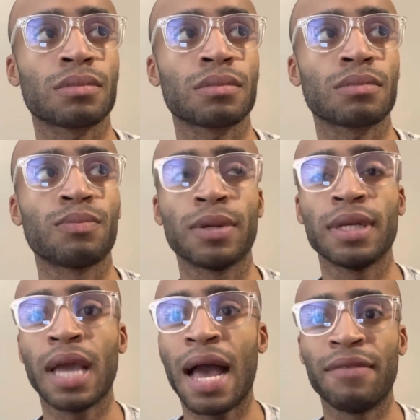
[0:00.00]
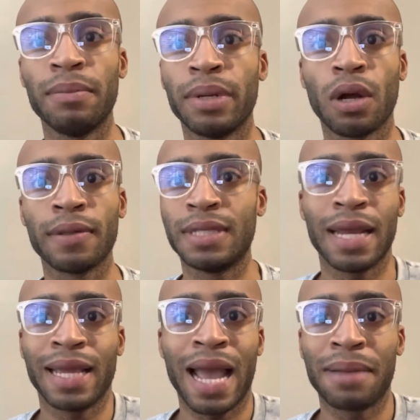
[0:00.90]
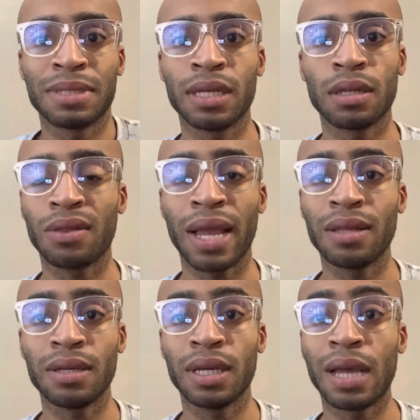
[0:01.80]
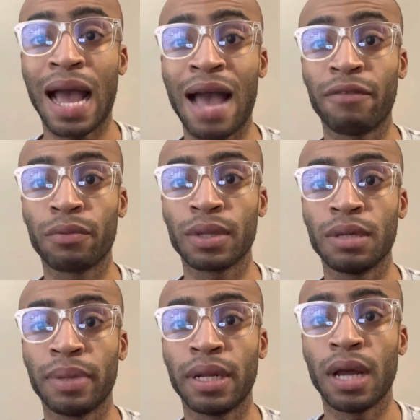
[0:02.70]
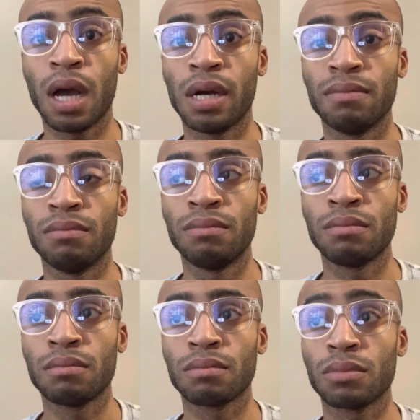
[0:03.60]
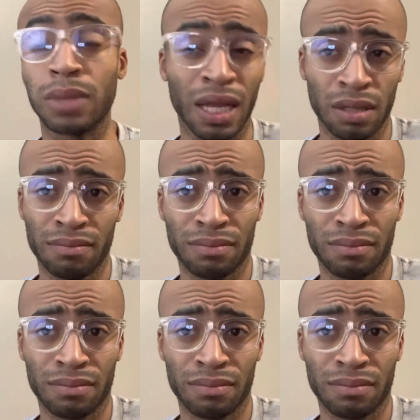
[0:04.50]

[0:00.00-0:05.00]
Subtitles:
really haven't been on dating apps lately. I haven't really been like